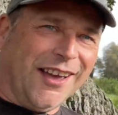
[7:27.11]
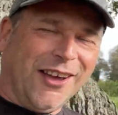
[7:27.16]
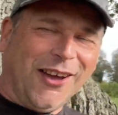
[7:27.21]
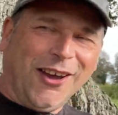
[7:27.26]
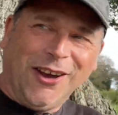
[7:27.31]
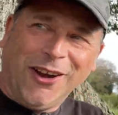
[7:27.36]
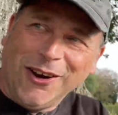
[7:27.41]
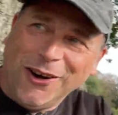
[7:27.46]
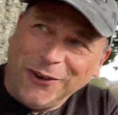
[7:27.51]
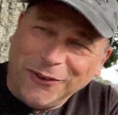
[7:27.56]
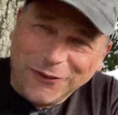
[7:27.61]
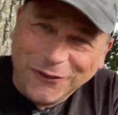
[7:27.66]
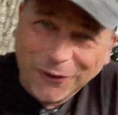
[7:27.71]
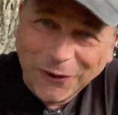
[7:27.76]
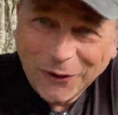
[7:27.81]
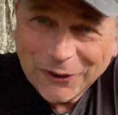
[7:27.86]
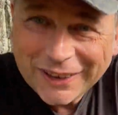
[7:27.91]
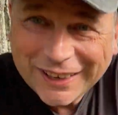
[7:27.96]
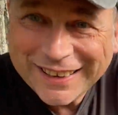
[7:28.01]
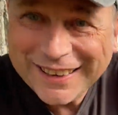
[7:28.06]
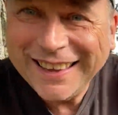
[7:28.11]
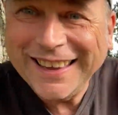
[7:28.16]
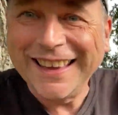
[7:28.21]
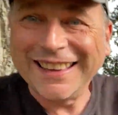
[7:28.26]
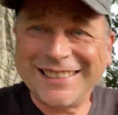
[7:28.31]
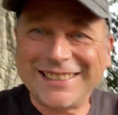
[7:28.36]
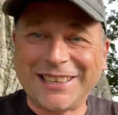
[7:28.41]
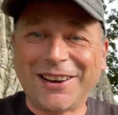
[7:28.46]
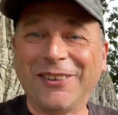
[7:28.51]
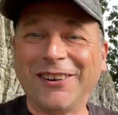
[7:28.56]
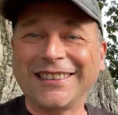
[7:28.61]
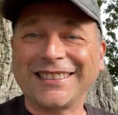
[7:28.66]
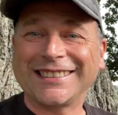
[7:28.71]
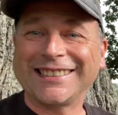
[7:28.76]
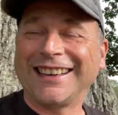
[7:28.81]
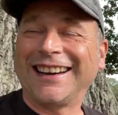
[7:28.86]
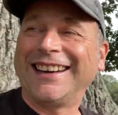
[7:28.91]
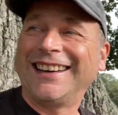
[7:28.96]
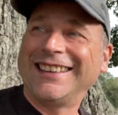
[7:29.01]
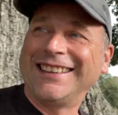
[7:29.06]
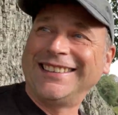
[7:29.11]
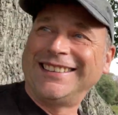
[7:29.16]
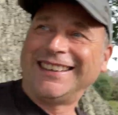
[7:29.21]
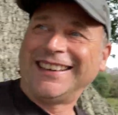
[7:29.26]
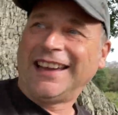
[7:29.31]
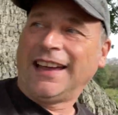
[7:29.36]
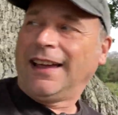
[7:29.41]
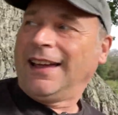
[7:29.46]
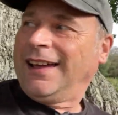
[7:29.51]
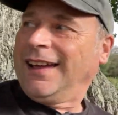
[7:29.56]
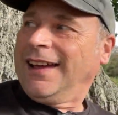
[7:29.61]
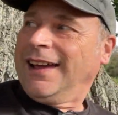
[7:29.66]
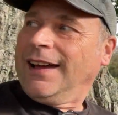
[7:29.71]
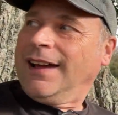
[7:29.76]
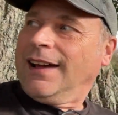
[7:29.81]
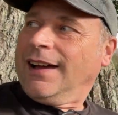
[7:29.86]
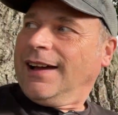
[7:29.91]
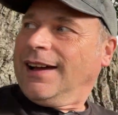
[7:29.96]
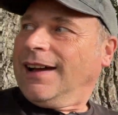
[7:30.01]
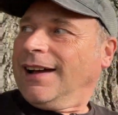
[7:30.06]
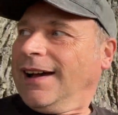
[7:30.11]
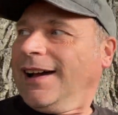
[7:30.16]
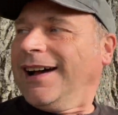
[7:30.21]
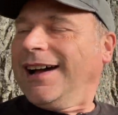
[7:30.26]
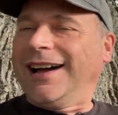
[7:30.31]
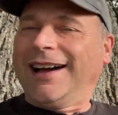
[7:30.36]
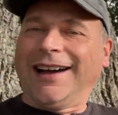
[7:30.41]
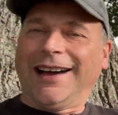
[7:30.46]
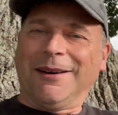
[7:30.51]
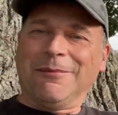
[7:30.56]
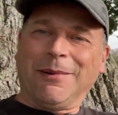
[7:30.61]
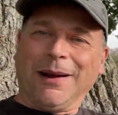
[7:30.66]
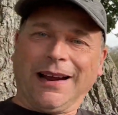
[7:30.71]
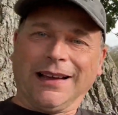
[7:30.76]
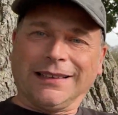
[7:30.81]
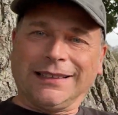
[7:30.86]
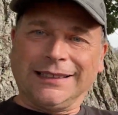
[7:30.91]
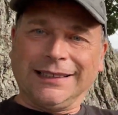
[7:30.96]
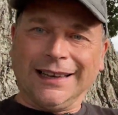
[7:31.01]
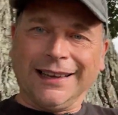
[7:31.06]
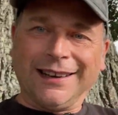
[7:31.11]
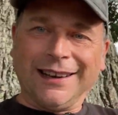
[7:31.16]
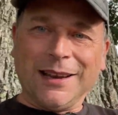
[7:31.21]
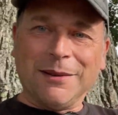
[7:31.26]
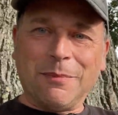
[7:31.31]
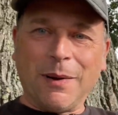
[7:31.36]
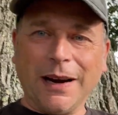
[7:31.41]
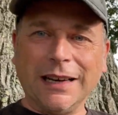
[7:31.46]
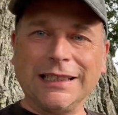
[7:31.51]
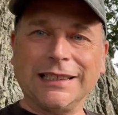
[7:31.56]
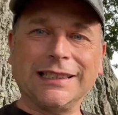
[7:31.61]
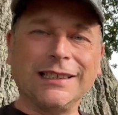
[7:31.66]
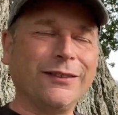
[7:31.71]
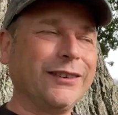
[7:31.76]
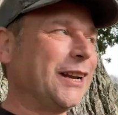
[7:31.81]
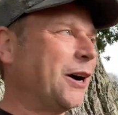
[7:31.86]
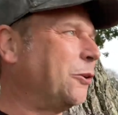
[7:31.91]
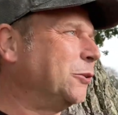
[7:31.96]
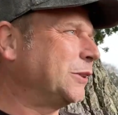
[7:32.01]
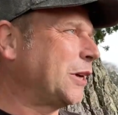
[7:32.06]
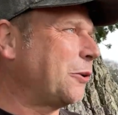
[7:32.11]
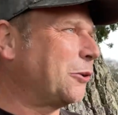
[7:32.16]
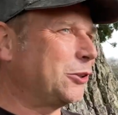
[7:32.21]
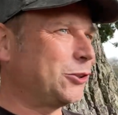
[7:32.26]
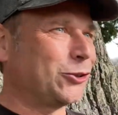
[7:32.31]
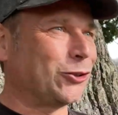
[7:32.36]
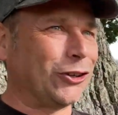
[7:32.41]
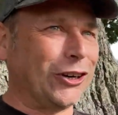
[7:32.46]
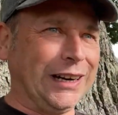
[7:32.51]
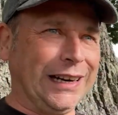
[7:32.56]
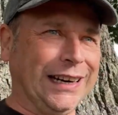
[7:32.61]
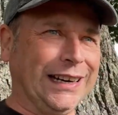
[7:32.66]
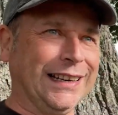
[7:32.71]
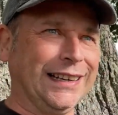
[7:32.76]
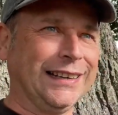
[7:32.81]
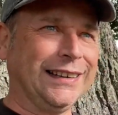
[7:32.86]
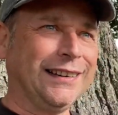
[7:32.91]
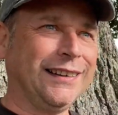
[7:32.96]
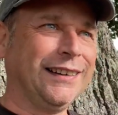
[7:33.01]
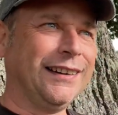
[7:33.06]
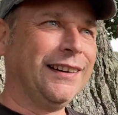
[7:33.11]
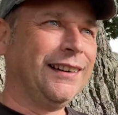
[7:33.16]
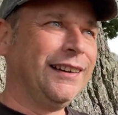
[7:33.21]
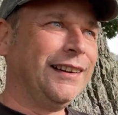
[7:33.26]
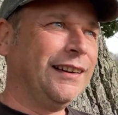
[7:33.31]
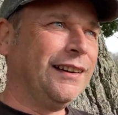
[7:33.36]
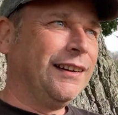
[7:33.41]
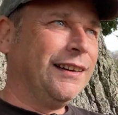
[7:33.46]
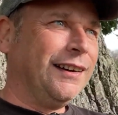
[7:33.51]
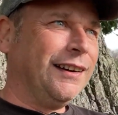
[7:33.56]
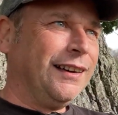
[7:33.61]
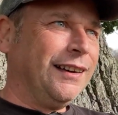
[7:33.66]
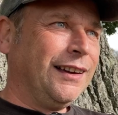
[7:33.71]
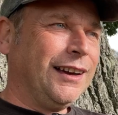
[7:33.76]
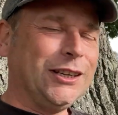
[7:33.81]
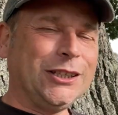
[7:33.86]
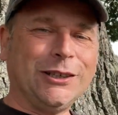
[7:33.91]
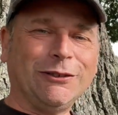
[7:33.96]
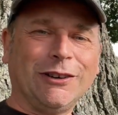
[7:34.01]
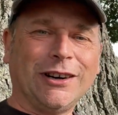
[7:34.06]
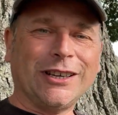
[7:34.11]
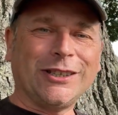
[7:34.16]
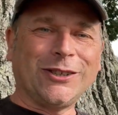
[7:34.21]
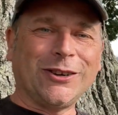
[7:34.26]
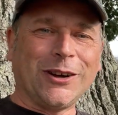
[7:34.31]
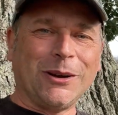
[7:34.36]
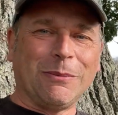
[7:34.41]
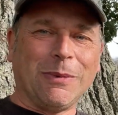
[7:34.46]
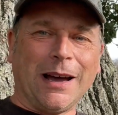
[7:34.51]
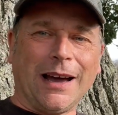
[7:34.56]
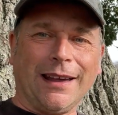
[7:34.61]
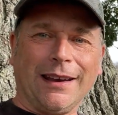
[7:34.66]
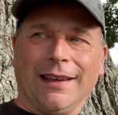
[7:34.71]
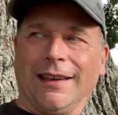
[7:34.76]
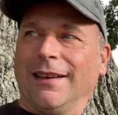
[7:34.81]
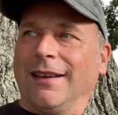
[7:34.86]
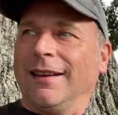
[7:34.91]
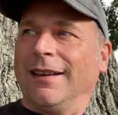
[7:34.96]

Who'd have thought you could get so excited about sitting at the base of an old oak tree? Actually write a song about it.